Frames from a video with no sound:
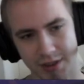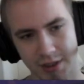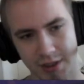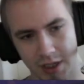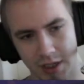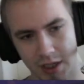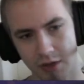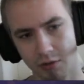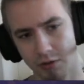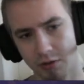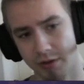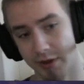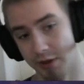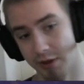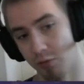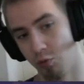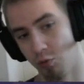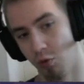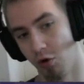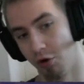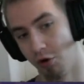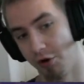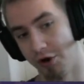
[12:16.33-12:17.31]
I don't think
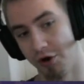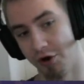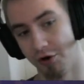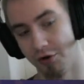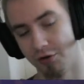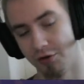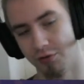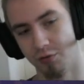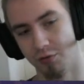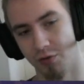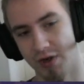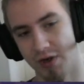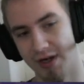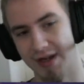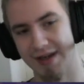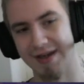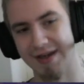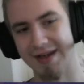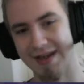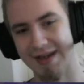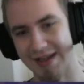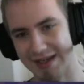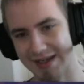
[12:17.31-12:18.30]
Warrior really
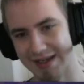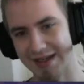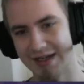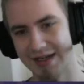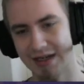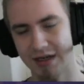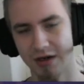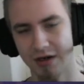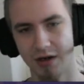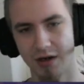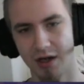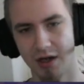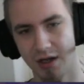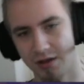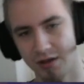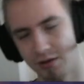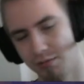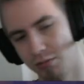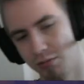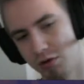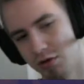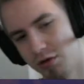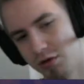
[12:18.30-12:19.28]
needed another
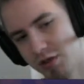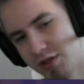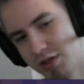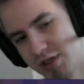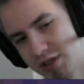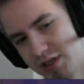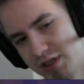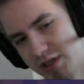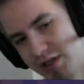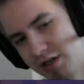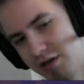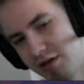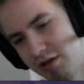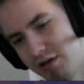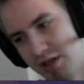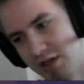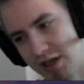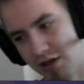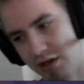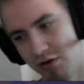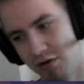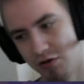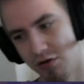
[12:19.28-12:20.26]
board clear,
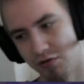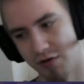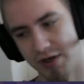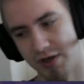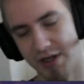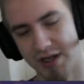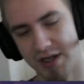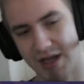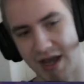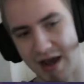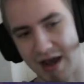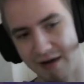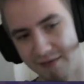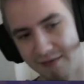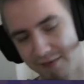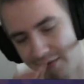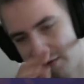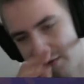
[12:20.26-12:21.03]
they already have